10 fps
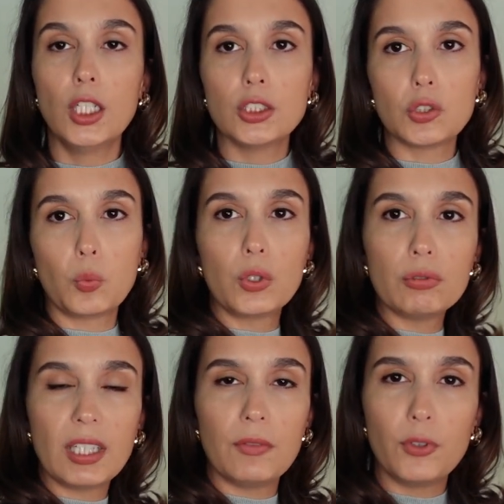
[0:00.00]
so will
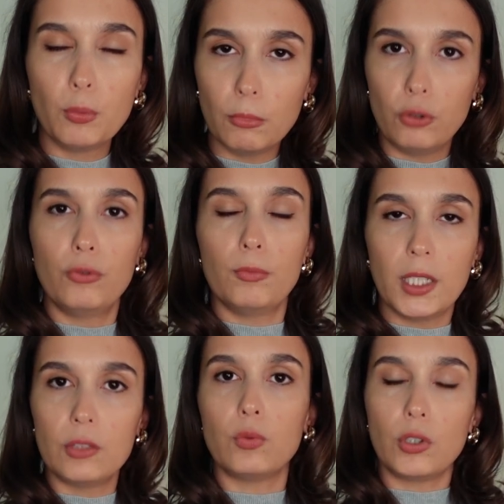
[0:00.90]
give you
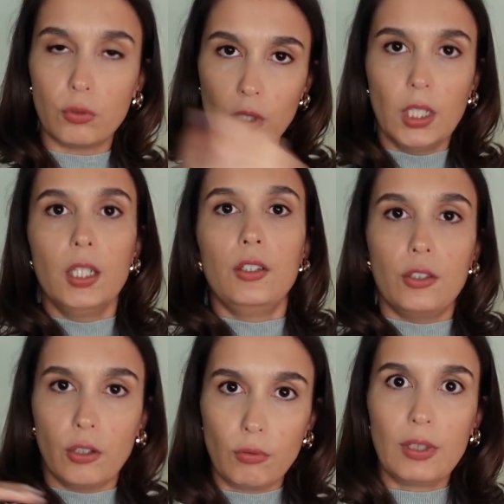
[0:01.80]
movement, will, you
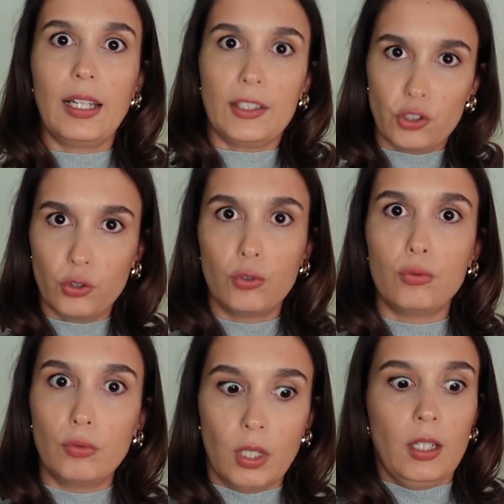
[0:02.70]
know, let
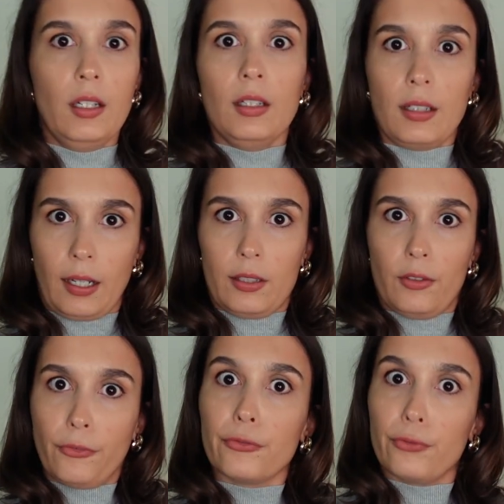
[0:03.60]
you kind of
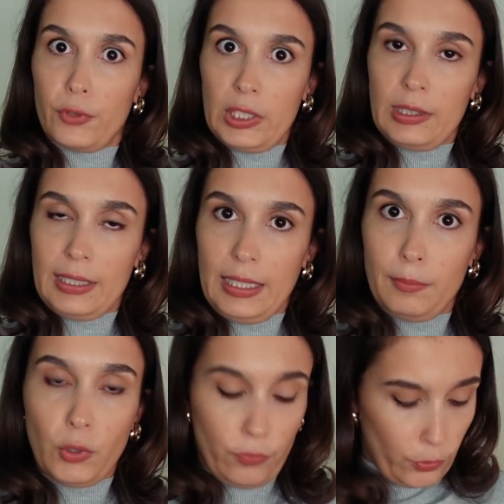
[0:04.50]
freely move